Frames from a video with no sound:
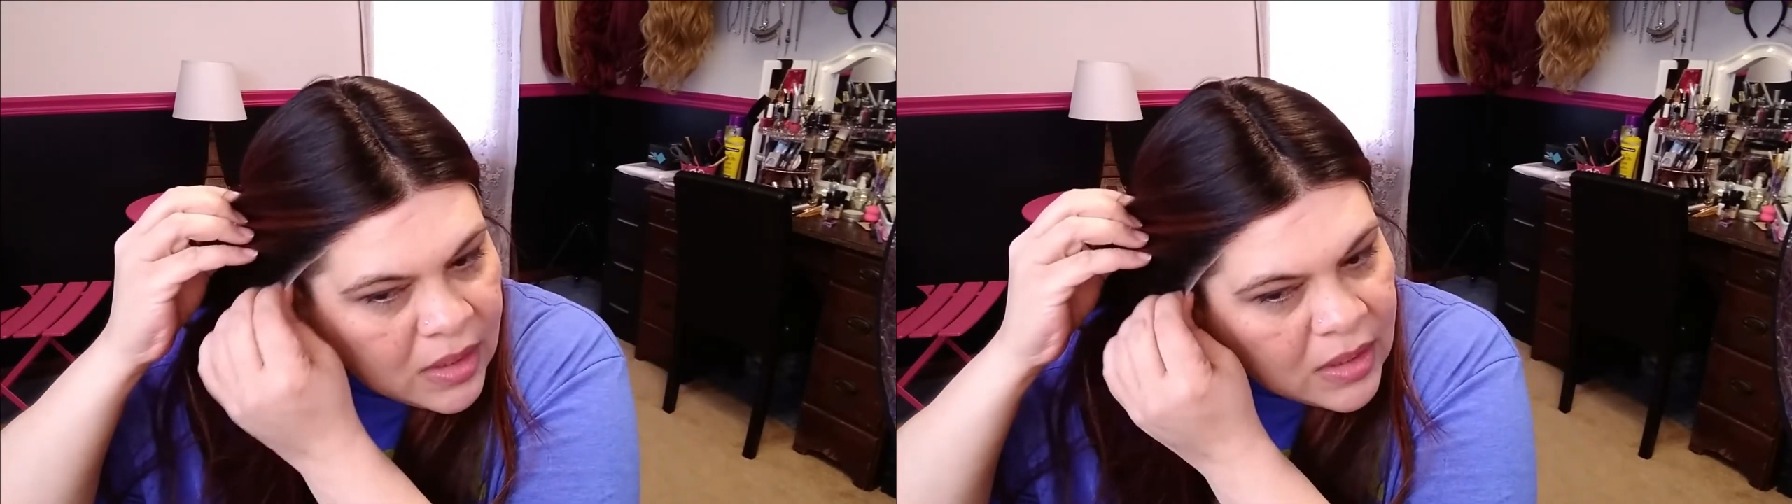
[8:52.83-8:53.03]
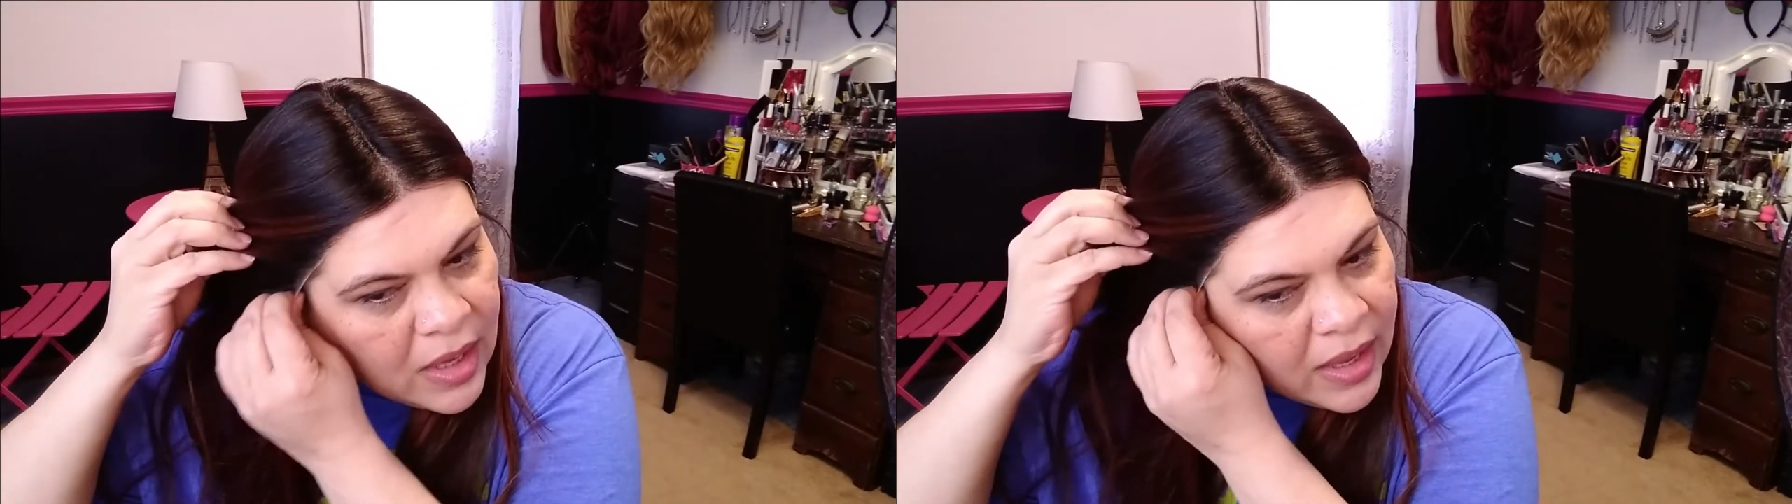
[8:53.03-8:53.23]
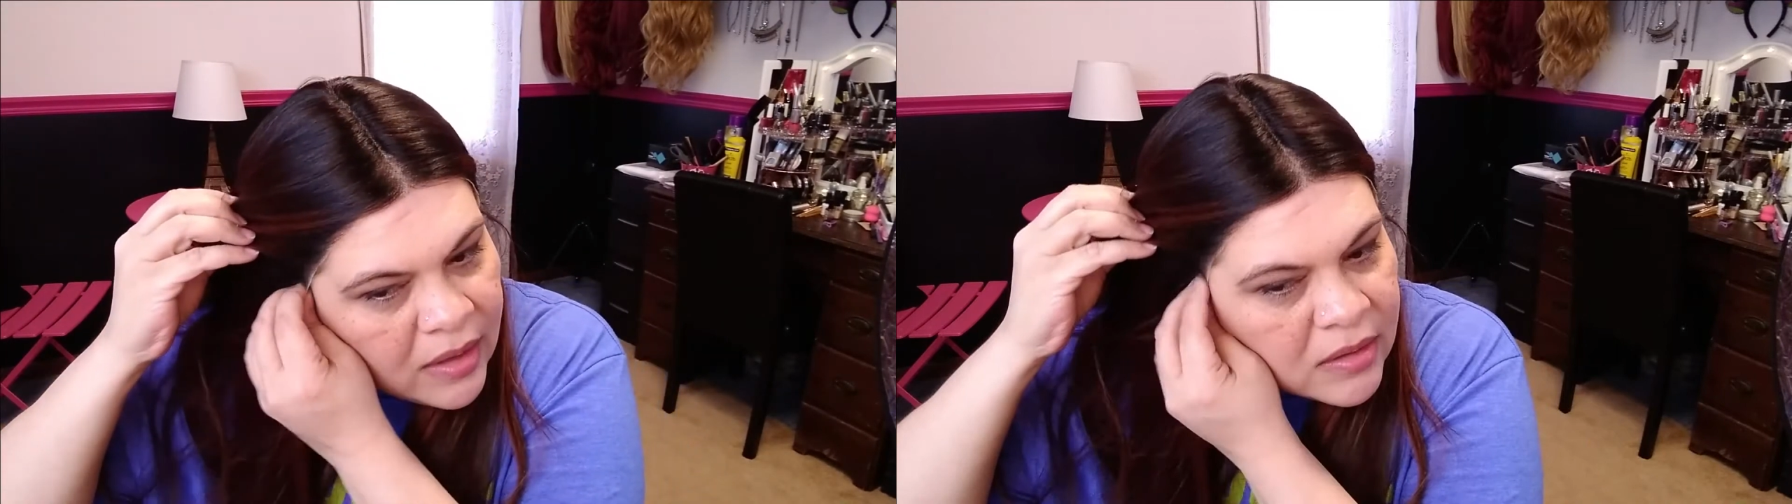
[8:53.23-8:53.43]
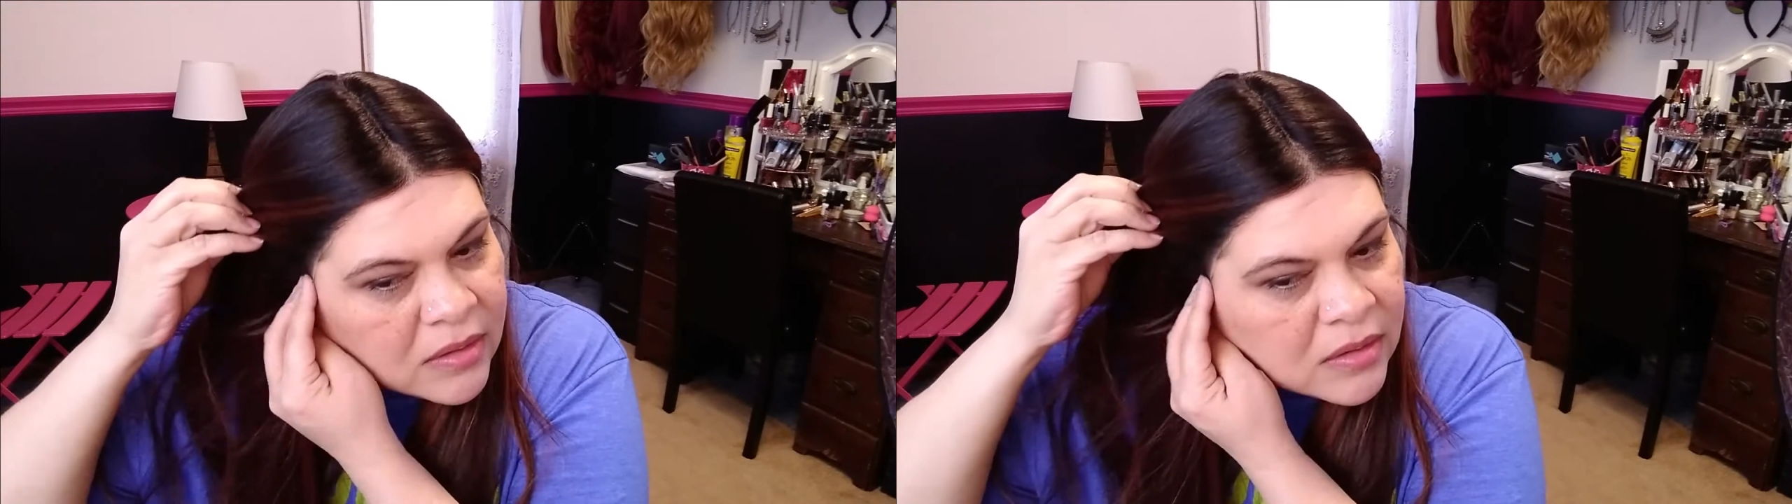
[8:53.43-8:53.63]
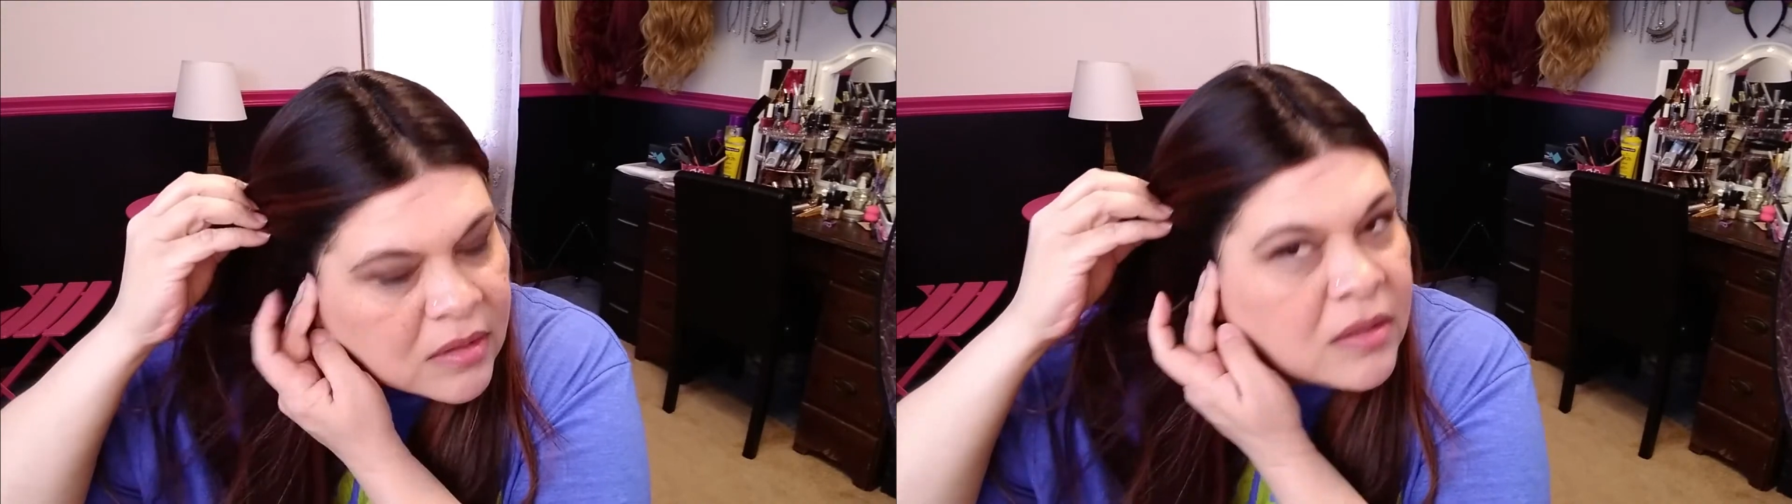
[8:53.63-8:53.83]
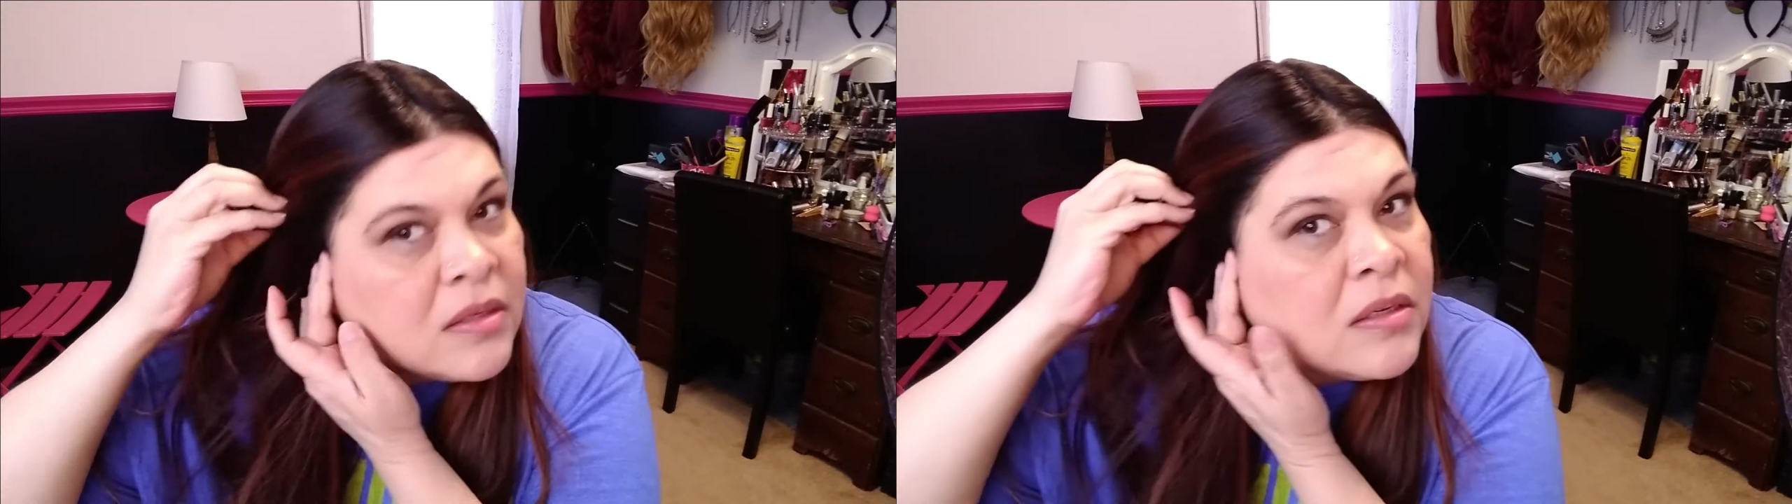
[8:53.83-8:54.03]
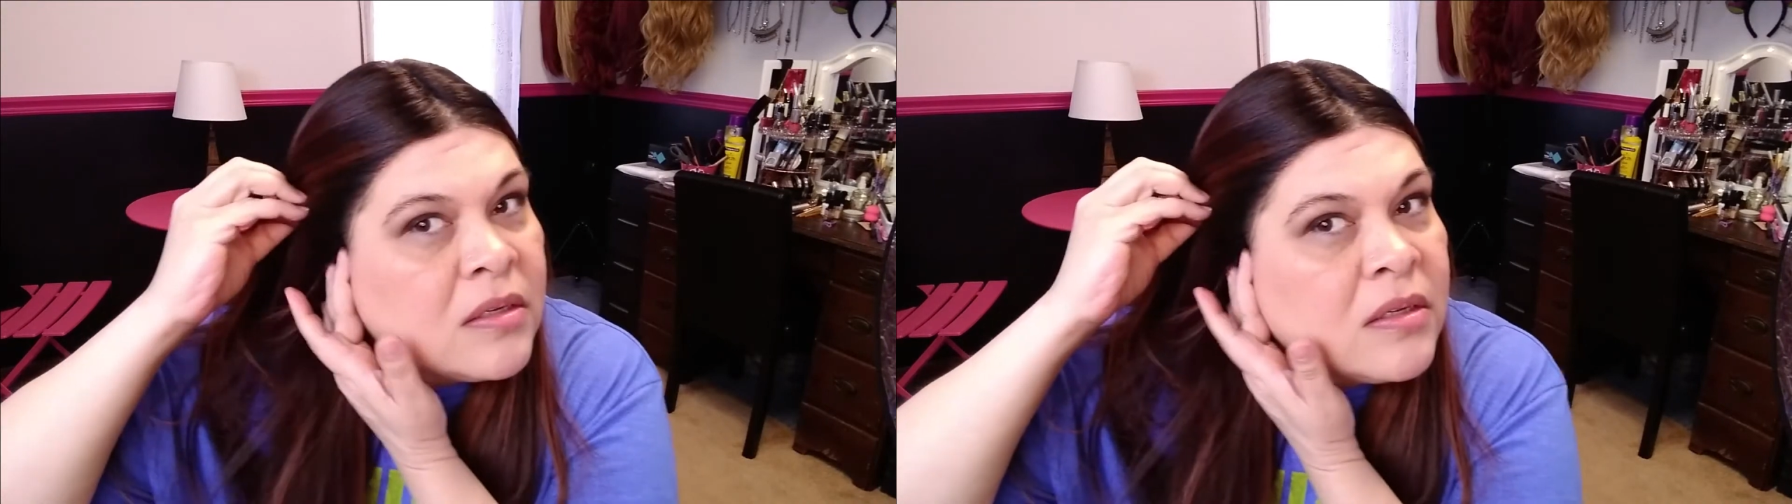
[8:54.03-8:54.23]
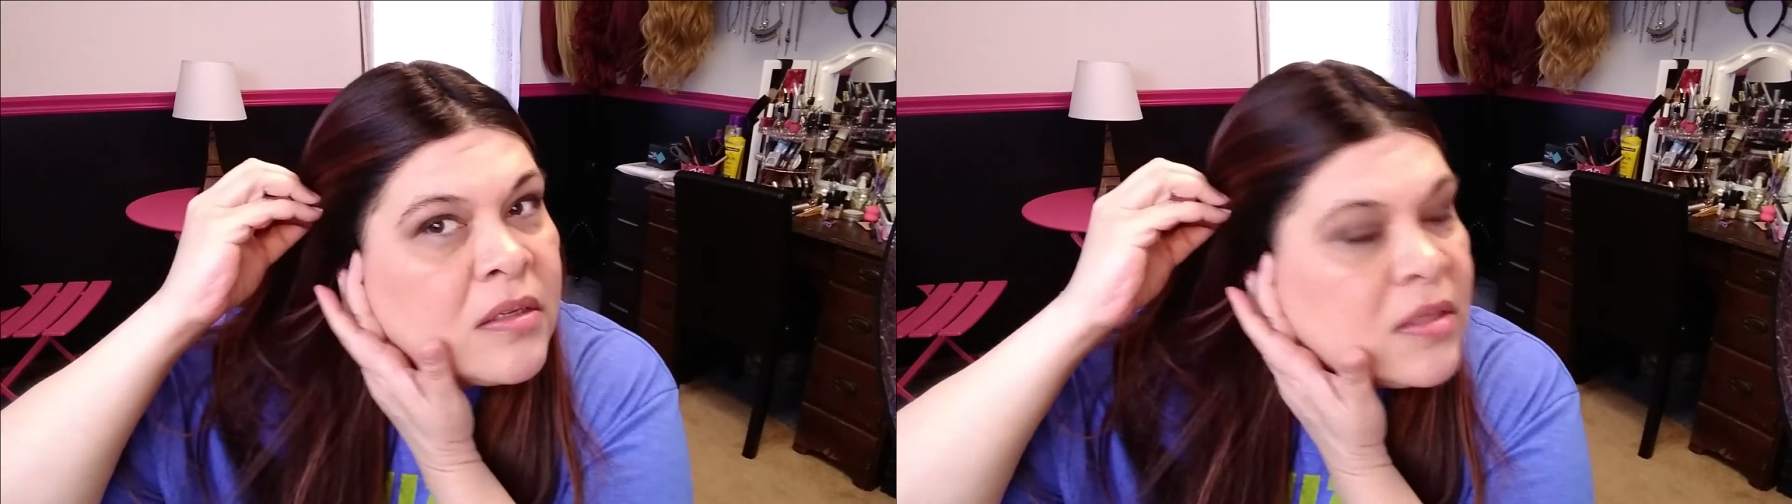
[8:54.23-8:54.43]
yeah,
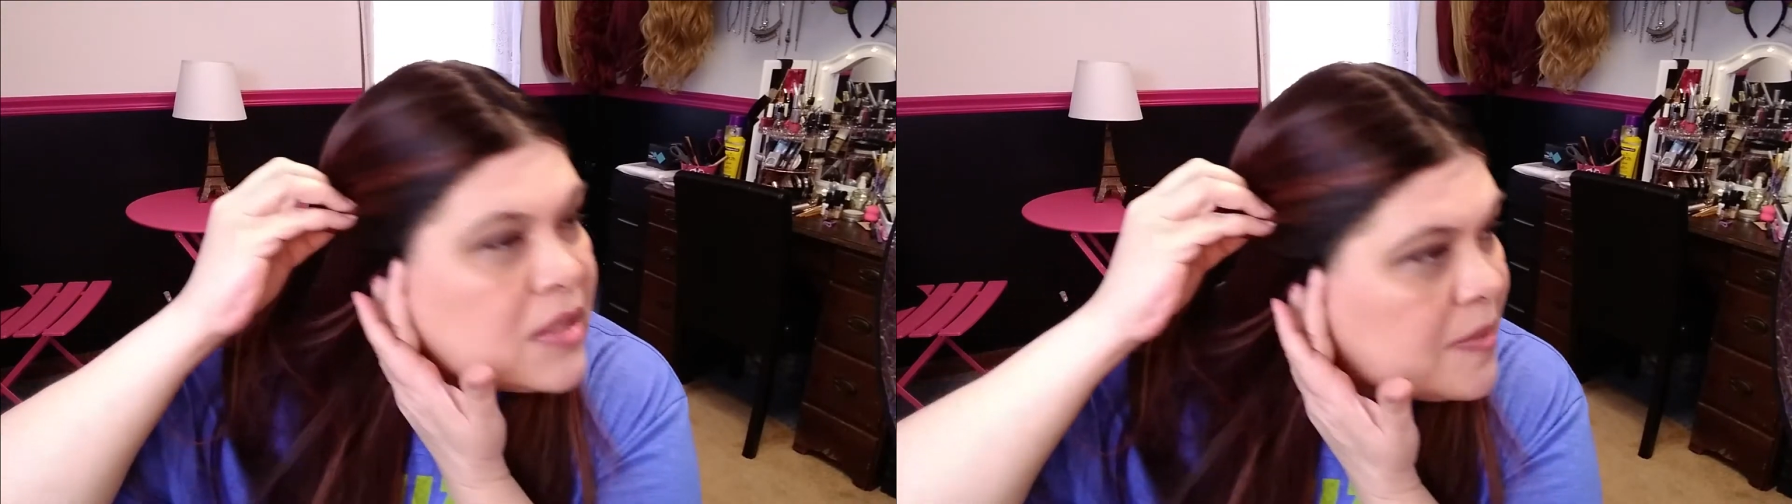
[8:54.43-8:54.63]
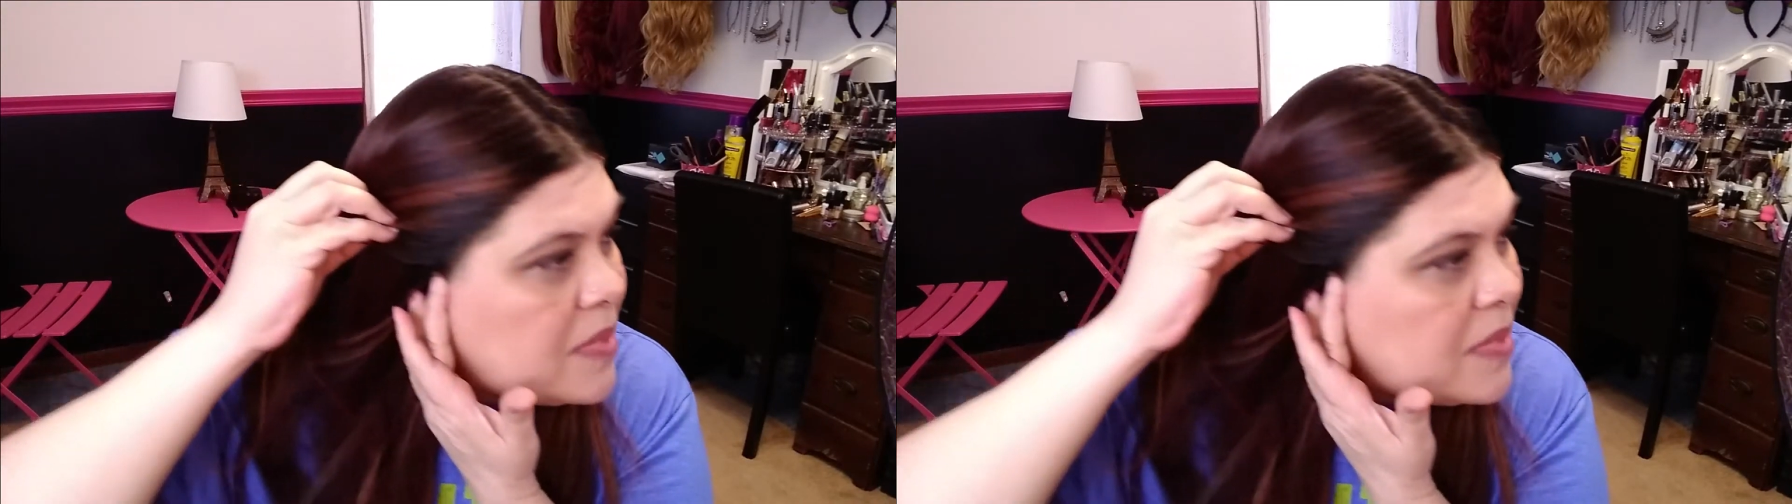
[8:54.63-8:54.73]
same